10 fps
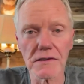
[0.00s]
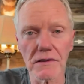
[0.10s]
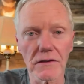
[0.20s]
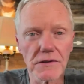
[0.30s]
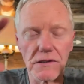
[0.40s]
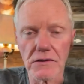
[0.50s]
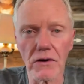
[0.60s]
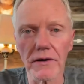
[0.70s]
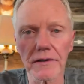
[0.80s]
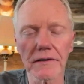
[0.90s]
You know, it's just
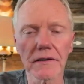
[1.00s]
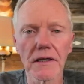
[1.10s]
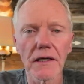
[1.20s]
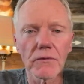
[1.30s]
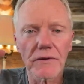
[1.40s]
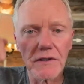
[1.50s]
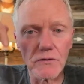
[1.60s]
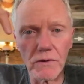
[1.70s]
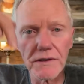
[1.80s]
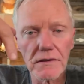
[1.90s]
dark. And went to
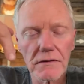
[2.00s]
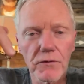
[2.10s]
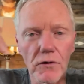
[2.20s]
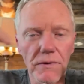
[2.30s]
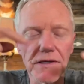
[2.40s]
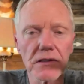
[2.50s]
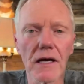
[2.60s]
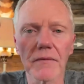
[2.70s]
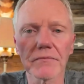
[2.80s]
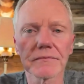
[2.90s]
this one four-way
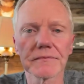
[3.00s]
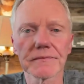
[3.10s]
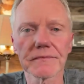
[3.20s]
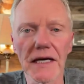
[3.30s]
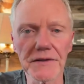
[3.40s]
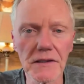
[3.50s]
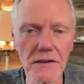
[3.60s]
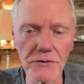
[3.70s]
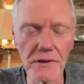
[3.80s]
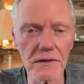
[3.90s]
stop out in the
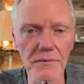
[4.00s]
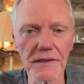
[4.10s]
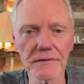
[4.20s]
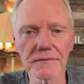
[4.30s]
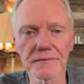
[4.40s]
country a little bit.